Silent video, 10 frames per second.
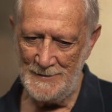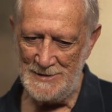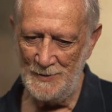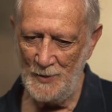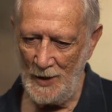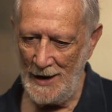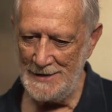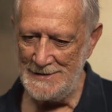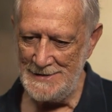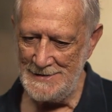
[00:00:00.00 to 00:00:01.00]

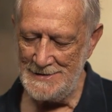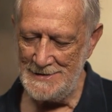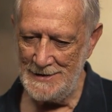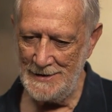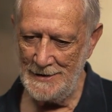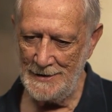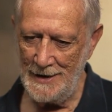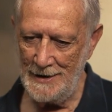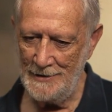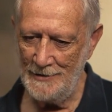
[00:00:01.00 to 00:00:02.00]
symbolizes a
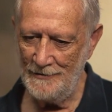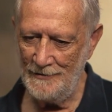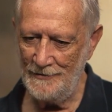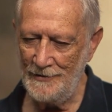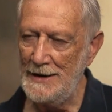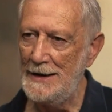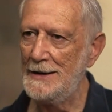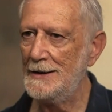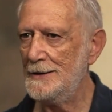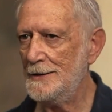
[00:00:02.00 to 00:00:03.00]
kind of
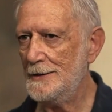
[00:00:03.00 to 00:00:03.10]
feeling,